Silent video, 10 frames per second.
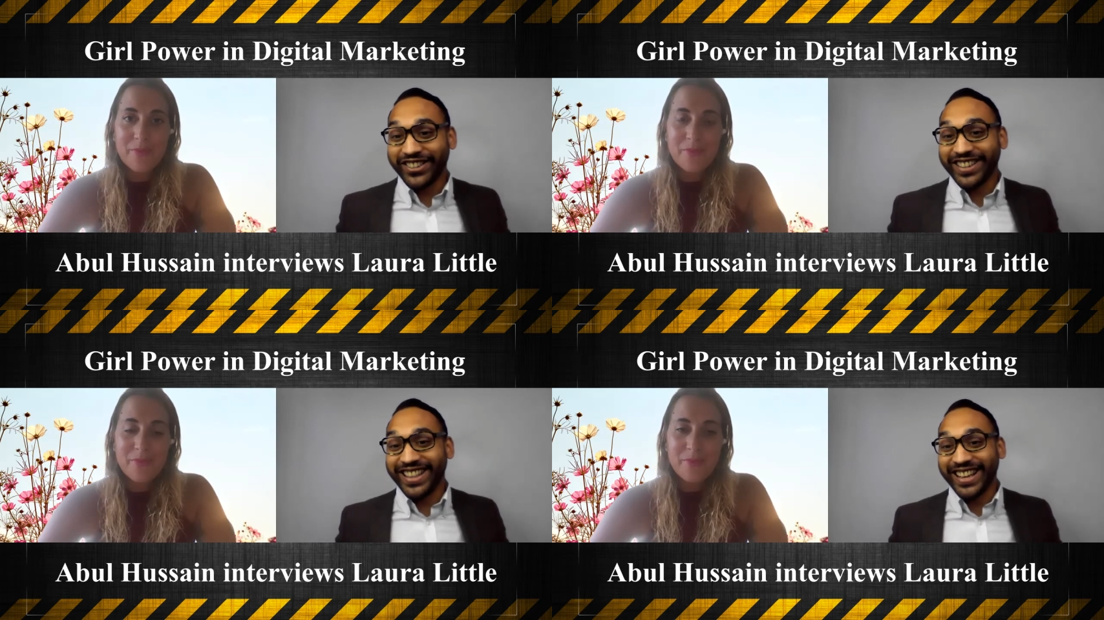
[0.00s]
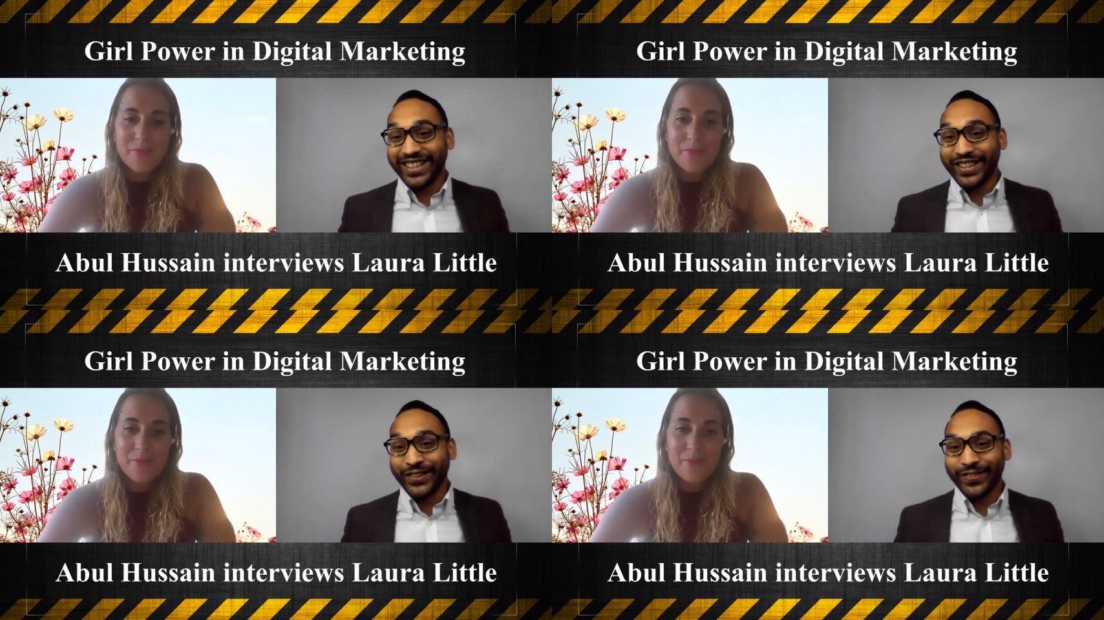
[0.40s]
Speaker 1: actually
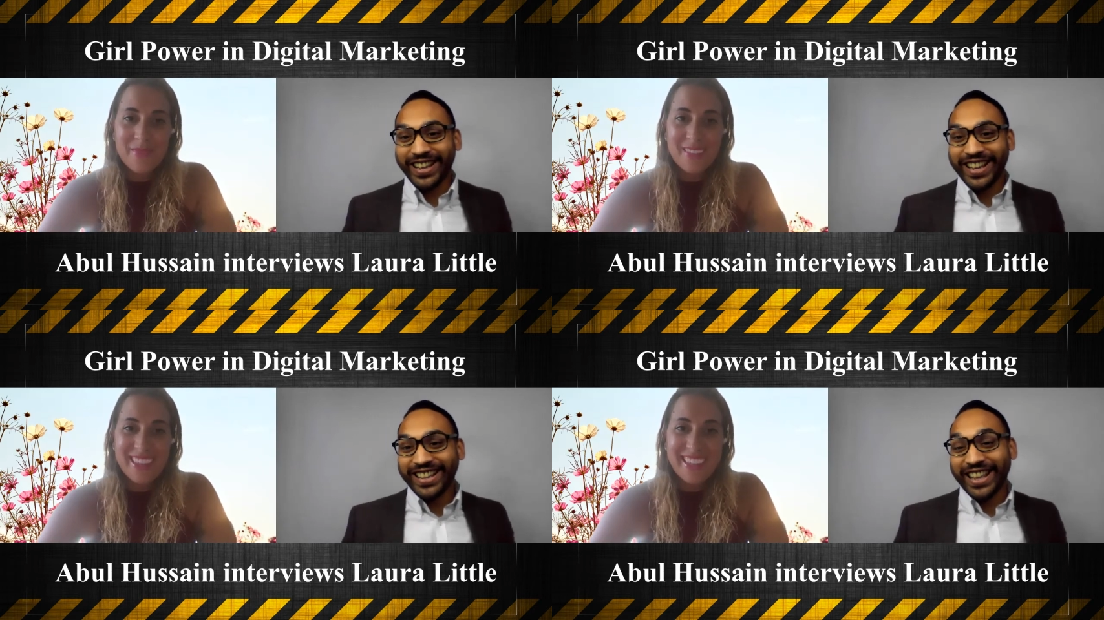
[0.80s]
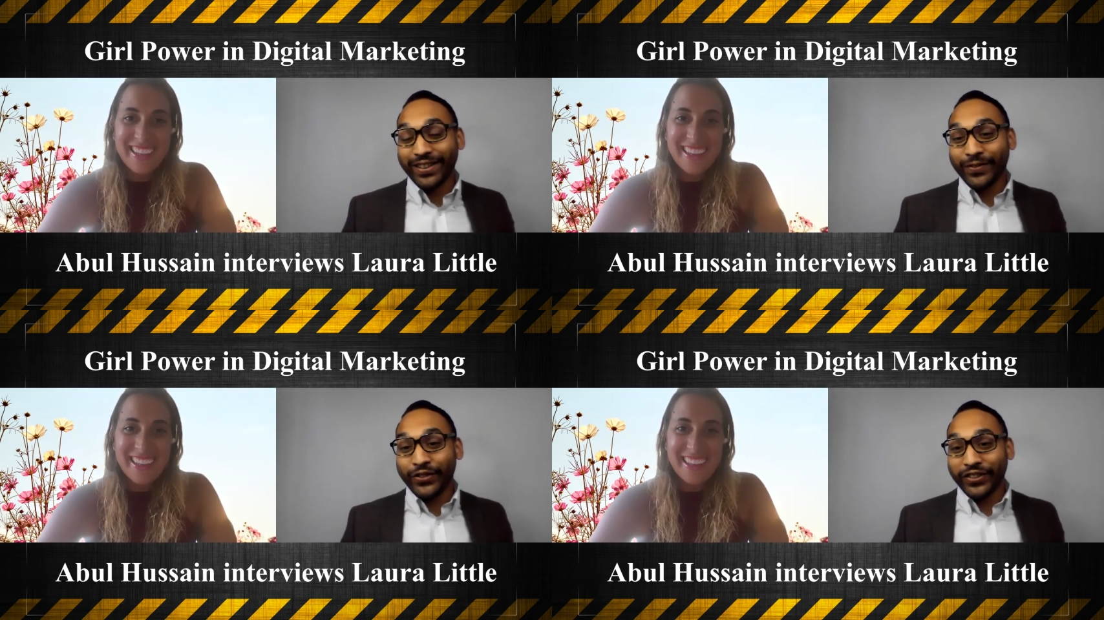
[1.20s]
that you
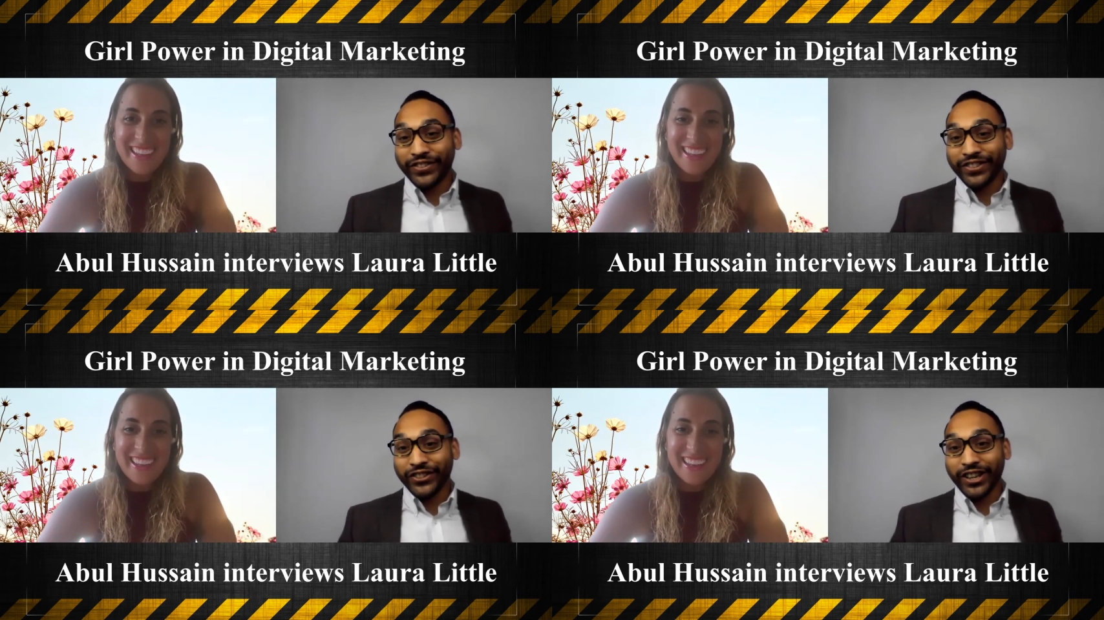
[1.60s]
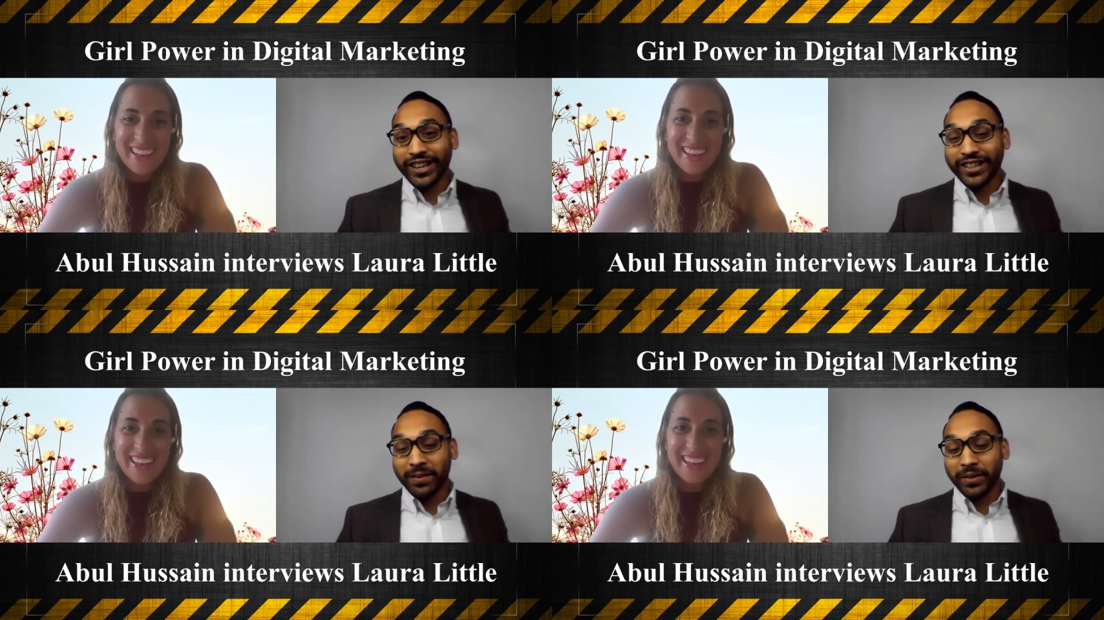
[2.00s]
that you've just
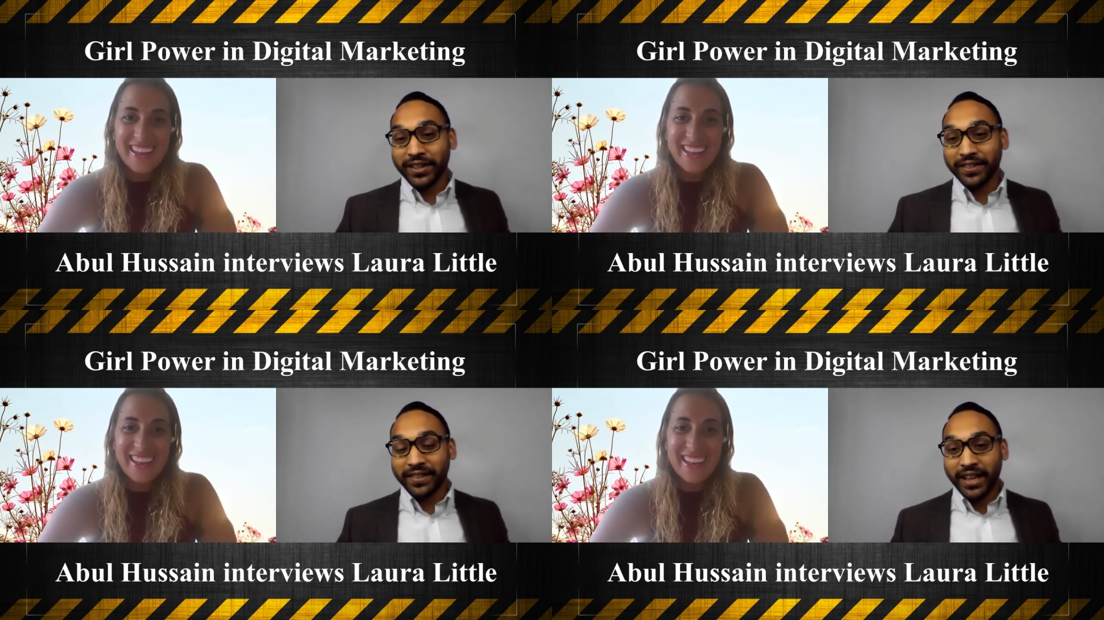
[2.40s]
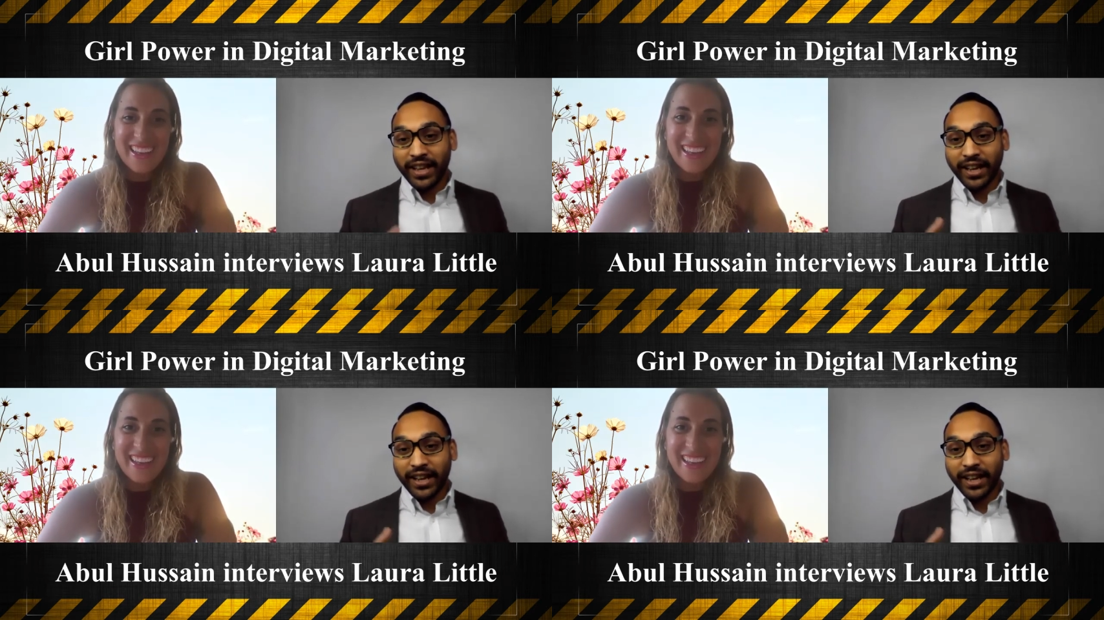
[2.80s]
shared there because